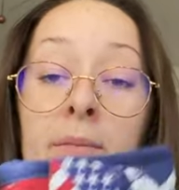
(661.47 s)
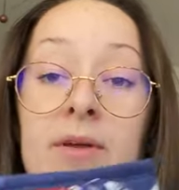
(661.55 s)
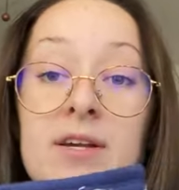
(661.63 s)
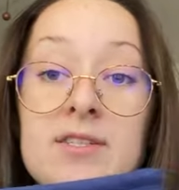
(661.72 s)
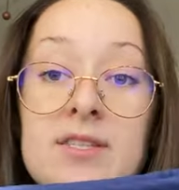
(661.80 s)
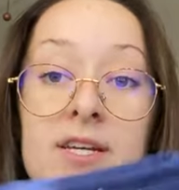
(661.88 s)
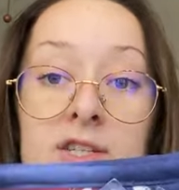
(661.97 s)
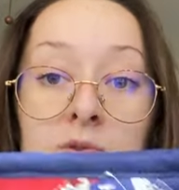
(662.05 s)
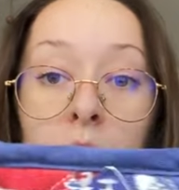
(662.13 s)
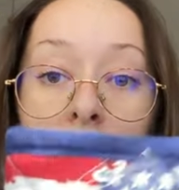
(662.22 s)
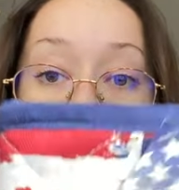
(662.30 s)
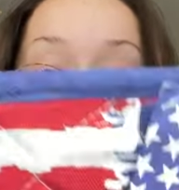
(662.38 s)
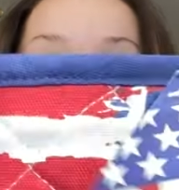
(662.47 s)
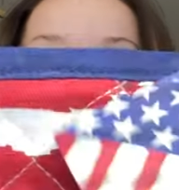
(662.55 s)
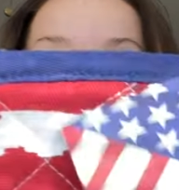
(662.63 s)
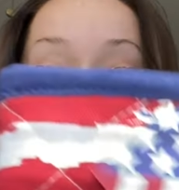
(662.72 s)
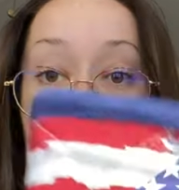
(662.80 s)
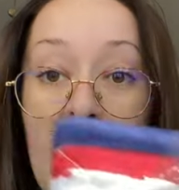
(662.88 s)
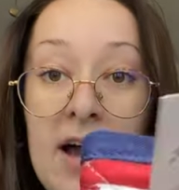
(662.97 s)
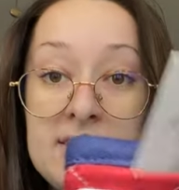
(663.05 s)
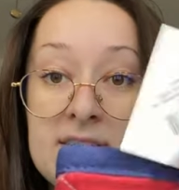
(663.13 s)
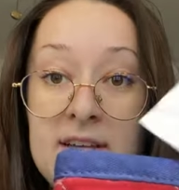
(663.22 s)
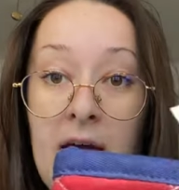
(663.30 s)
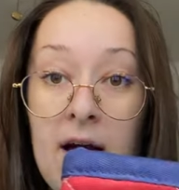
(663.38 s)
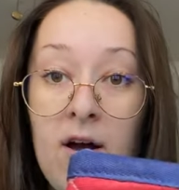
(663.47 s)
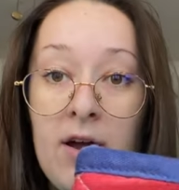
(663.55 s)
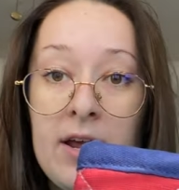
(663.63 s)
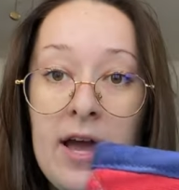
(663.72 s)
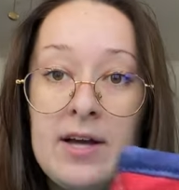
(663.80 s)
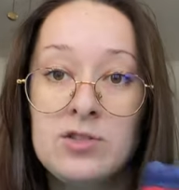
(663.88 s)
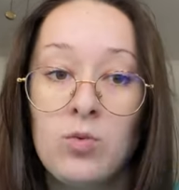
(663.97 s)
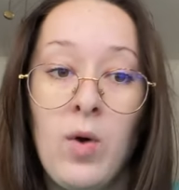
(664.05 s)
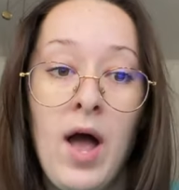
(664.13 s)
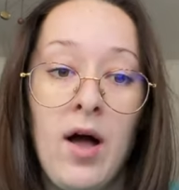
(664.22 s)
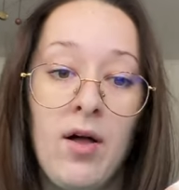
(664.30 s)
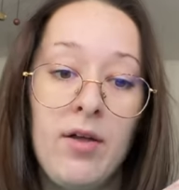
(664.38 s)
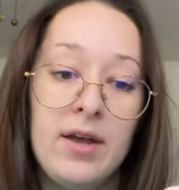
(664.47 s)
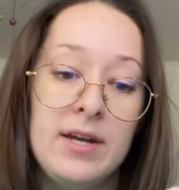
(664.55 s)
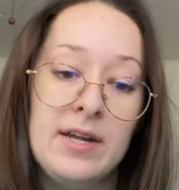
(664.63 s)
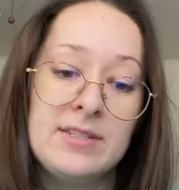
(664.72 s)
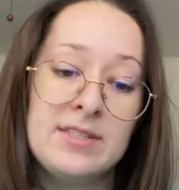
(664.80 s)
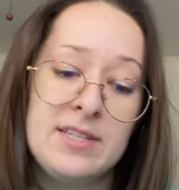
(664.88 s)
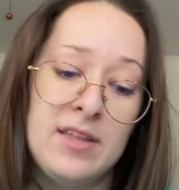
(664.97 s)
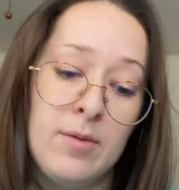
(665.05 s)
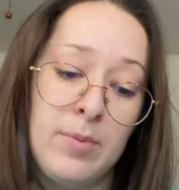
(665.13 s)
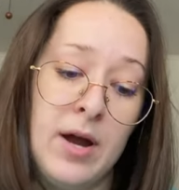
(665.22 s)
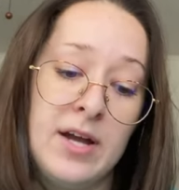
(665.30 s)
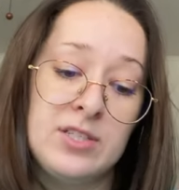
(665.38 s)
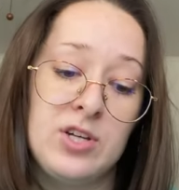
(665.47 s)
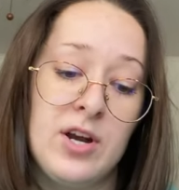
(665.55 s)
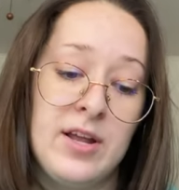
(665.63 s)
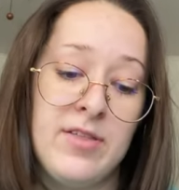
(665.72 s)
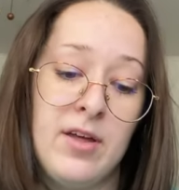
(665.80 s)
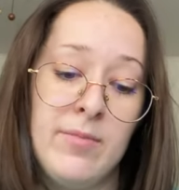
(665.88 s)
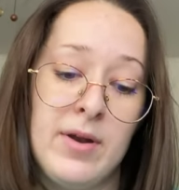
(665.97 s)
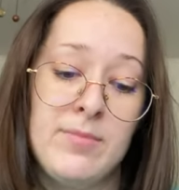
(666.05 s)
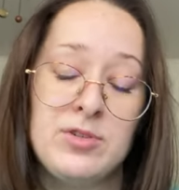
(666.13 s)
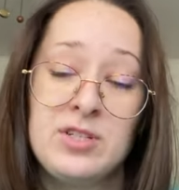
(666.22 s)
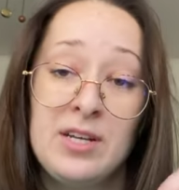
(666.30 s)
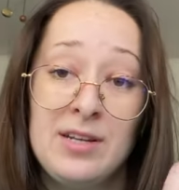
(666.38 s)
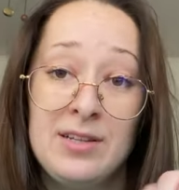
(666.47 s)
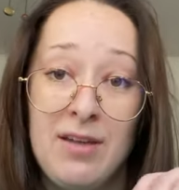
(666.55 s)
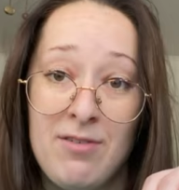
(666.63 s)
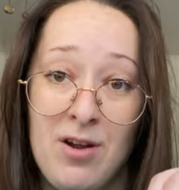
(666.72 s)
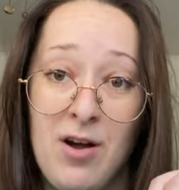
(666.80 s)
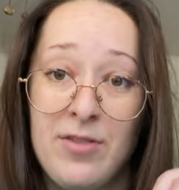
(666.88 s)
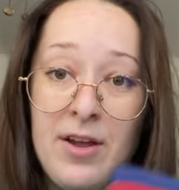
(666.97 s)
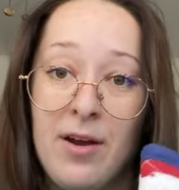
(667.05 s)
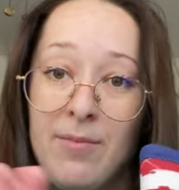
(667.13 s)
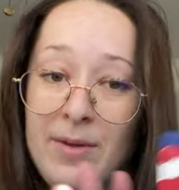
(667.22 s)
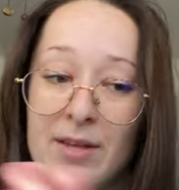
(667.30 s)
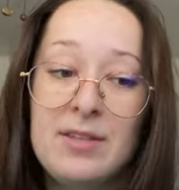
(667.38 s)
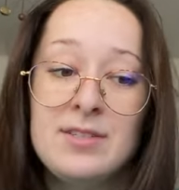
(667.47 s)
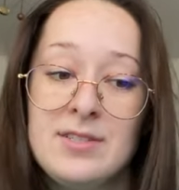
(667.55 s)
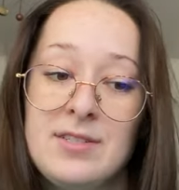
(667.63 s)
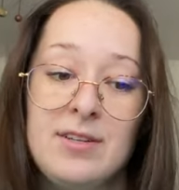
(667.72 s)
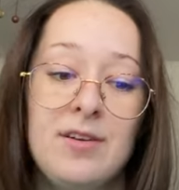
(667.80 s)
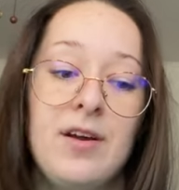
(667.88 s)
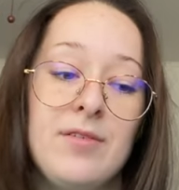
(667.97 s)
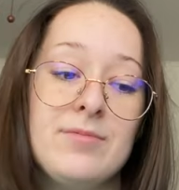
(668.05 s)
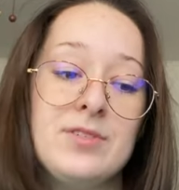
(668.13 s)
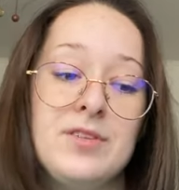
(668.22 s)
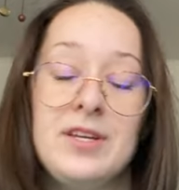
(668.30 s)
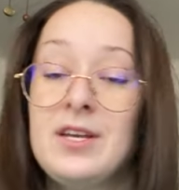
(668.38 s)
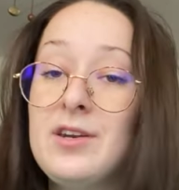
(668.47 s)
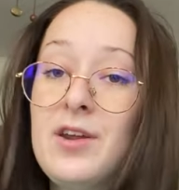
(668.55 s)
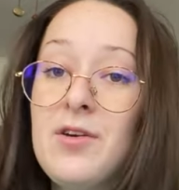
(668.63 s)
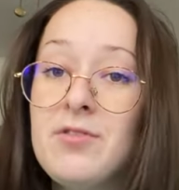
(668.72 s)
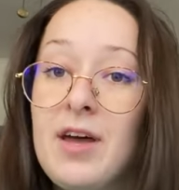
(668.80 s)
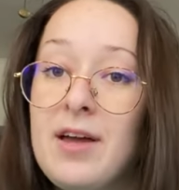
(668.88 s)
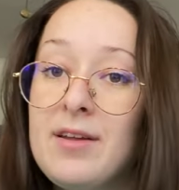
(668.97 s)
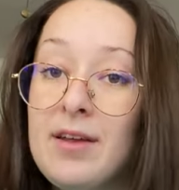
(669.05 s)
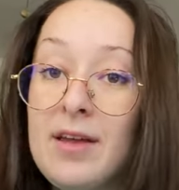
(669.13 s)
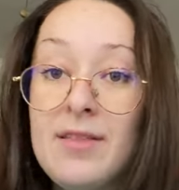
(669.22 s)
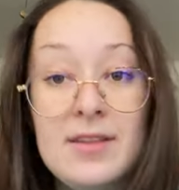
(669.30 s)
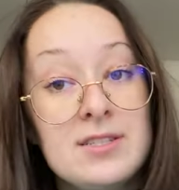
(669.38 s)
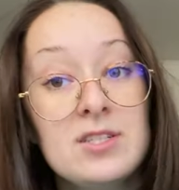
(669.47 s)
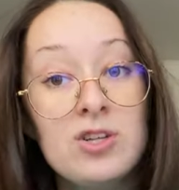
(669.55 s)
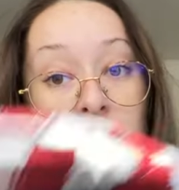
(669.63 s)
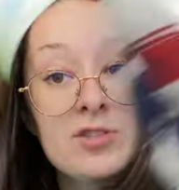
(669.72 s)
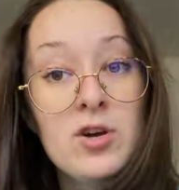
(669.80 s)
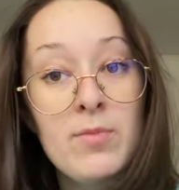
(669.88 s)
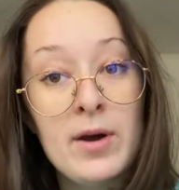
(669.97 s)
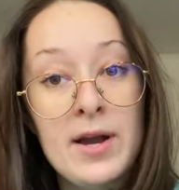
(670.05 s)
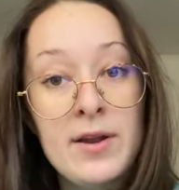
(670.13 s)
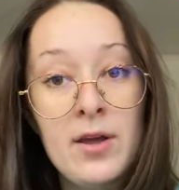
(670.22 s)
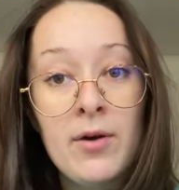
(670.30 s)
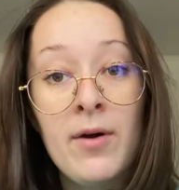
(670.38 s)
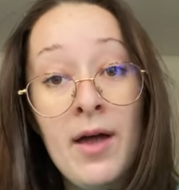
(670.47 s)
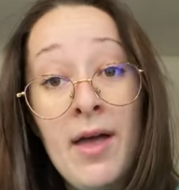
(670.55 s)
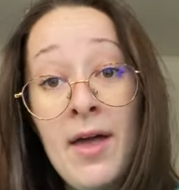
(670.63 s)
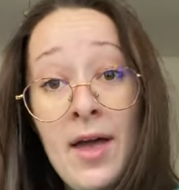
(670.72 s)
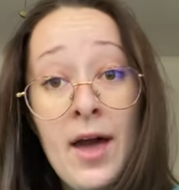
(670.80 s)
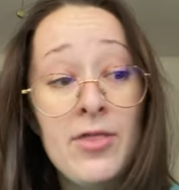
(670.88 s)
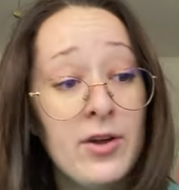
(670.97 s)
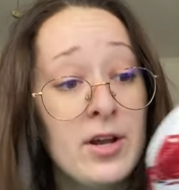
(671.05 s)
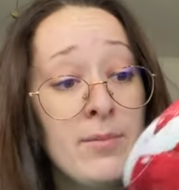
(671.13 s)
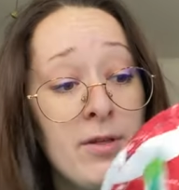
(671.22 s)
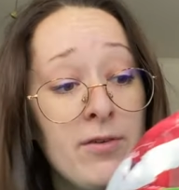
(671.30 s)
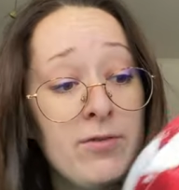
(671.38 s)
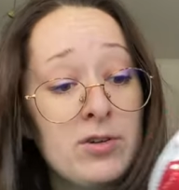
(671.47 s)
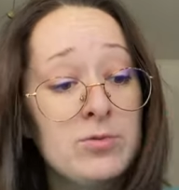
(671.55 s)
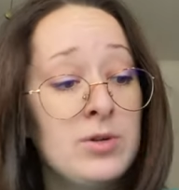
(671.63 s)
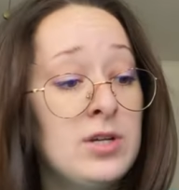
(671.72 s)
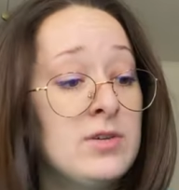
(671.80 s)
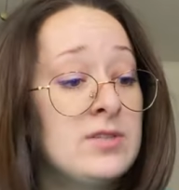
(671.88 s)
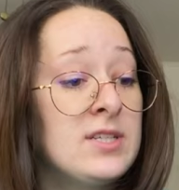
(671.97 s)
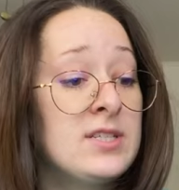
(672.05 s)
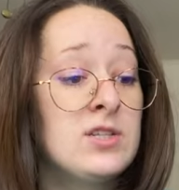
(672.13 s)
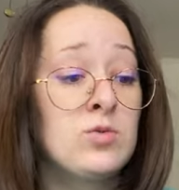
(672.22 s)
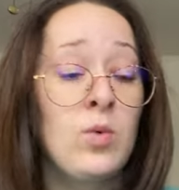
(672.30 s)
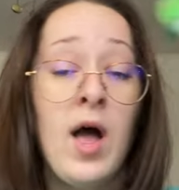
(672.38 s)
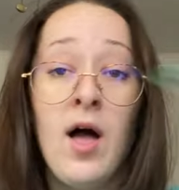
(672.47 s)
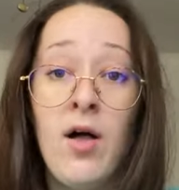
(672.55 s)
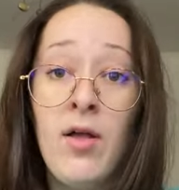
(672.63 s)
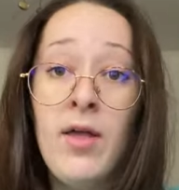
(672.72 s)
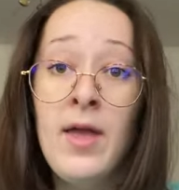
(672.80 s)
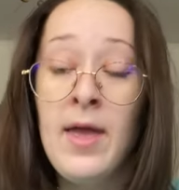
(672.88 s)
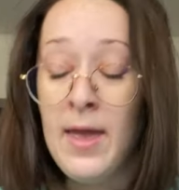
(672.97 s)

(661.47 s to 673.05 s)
because this one has a tag on it as well. It doesn't say the price or anything, but I'm just gonna leave it on there because, you know, so they can know that this is also brand new and they're gonna be the first one to use this as well.